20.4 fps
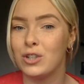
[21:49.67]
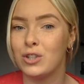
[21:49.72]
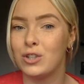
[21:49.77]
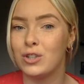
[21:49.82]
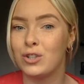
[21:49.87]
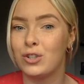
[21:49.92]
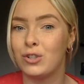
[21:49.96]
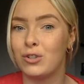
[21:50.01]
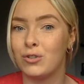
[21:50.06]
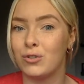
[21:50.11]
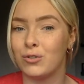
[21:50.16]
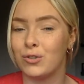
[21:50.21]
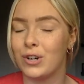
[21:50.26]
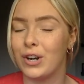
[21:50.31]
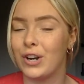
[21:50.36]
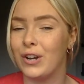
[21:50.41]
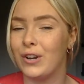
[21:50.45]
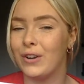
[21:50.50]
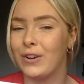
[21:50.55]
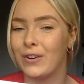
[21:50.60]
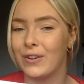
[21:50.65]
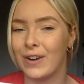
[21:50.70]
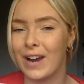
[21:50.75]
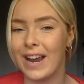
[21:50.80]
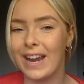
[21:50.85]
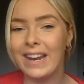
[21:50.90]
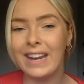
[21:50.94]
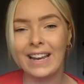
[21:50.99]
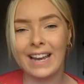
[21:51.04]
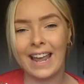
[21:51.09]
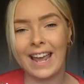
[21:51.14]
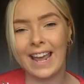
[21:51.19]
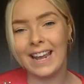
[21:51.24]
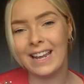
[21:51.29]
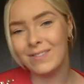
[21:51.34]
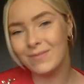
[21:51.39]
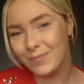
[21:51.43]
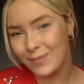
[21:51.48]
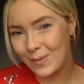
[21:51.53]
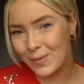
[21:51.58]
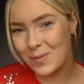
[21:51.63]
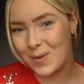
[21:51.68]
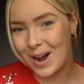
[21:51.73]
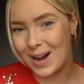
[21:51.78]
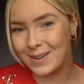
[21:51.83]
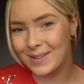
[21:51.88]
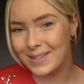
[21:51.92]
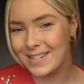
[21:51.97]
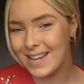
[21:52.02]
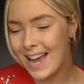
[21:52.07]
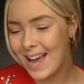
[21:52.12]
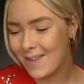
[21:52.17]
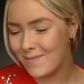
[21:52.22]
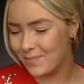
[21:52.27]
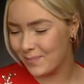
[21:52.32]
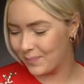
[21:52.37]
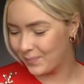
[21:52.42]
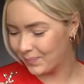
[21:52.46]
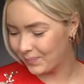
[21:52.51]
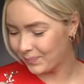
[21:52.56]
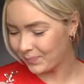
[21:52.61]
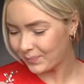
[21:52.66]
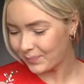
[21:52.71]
screw correctly. Well done.